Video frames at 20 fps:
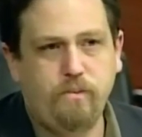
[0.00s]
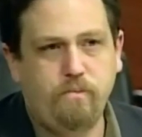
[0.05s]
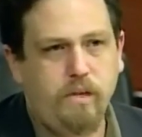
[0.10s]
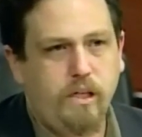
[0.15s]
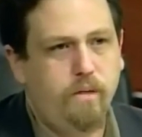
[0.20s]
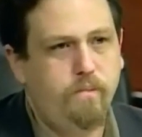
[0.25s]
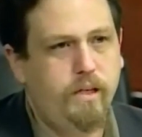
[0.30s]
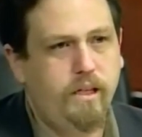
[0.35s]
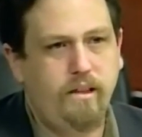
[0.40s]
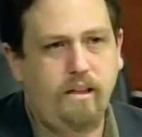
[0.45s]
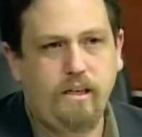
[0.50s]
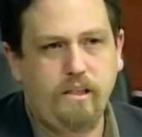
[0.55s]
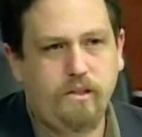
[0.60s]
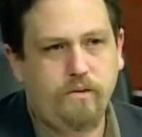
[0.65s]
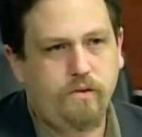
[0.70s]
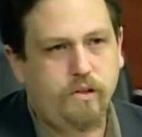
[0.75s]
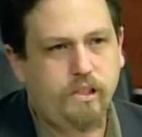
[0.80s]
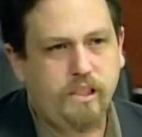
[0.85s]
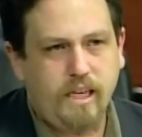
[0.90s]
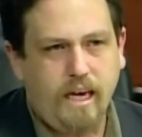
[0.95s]
there's mill
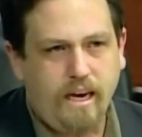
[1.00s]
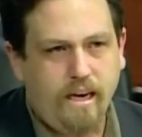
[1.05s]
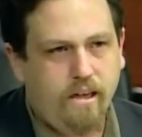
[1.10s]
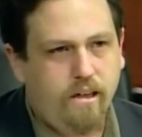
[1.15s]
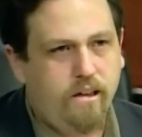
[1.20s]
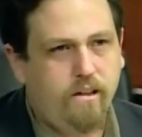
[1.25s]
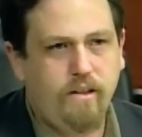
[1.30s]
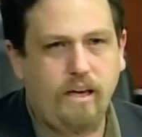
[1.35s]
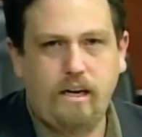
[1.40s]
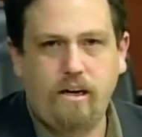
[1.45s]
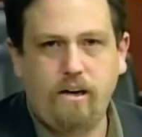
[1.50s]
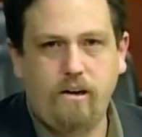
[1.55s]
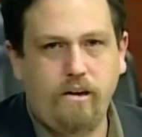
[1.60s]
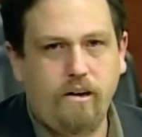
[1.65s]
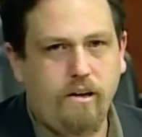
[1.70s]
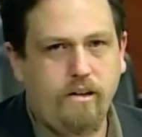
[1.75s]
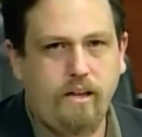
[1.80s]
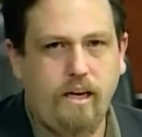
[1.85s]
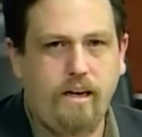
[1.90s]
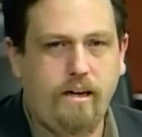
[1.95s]
buildings for sale
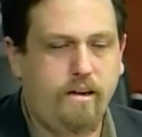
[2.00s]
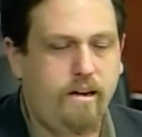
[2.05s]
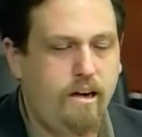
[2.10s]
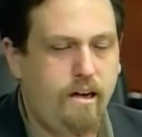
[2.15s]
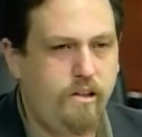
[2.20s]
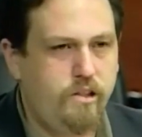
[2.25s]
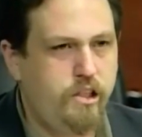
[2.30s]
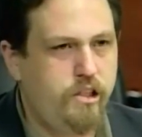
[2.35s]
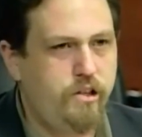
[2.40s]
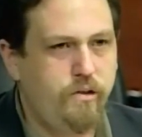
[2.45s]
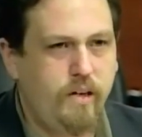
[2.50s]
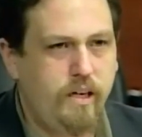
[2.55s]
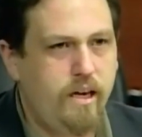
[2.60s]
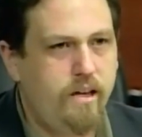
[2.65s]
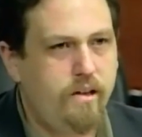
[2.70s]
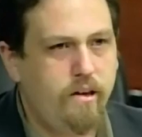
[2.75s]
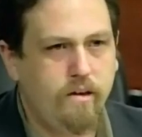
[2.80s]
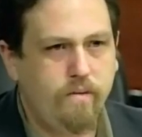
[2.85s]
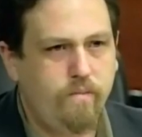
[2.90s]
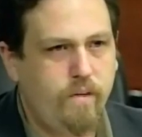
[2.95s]
that constitute
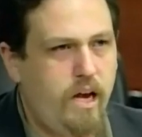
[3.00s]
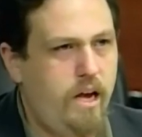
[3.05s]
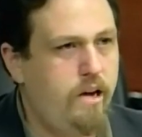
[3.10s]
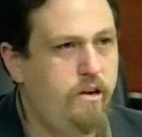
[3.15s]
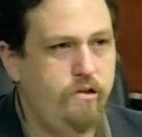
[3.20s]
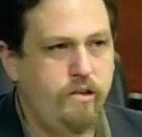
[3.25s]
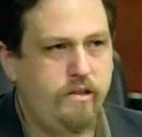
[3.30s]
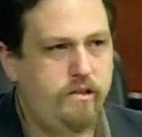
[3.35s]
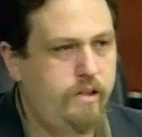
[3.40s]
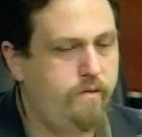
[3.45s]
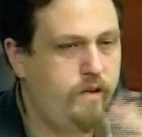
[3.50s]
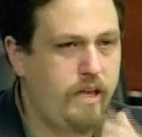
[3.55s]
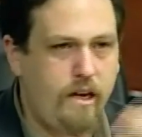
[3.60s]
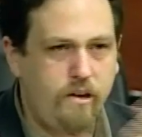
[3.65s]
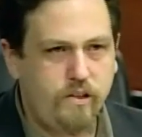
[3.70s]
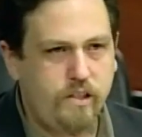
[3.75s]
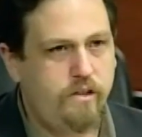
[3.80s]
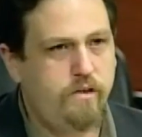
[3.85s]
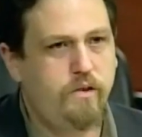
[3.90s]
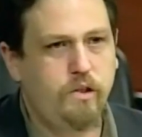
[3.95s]
another hundreds of
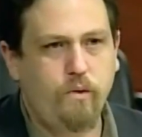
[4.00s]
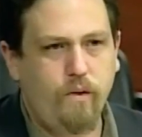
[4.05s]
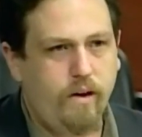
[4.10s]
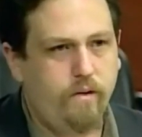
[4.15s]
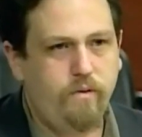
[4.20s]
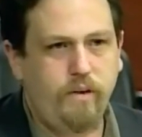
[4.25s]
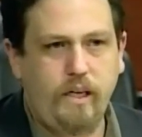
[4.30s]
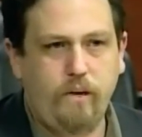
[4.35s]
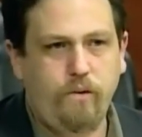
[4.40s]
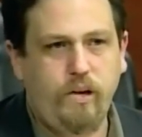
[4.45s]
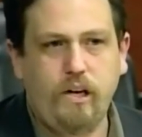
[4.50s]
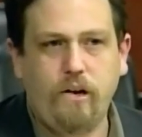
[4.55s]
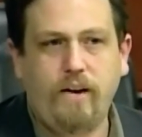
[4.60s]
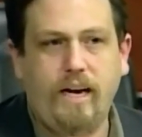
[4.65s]
thousands of square feet.